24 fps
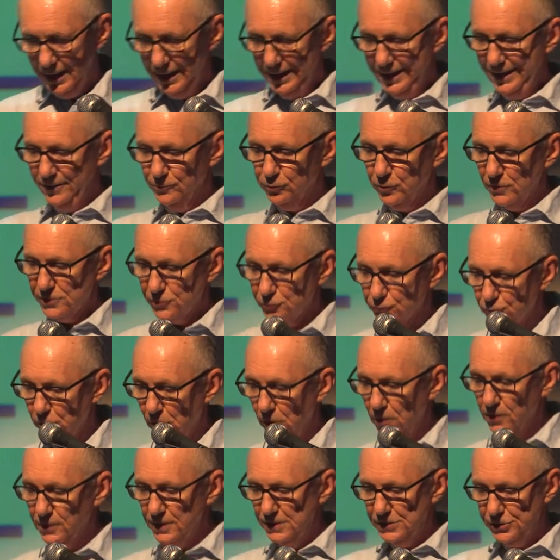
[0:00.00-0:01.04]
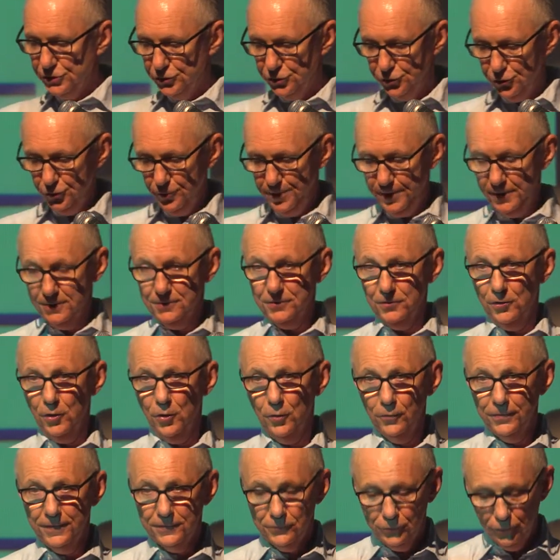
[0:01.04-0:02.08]
It was wrong and stupid to
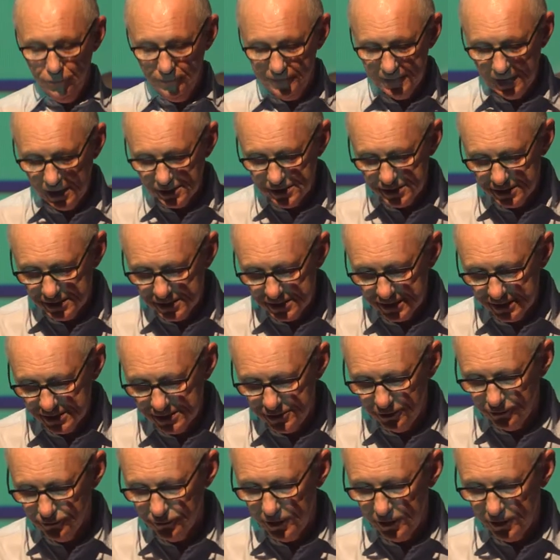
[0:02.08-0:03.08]
hold the 2016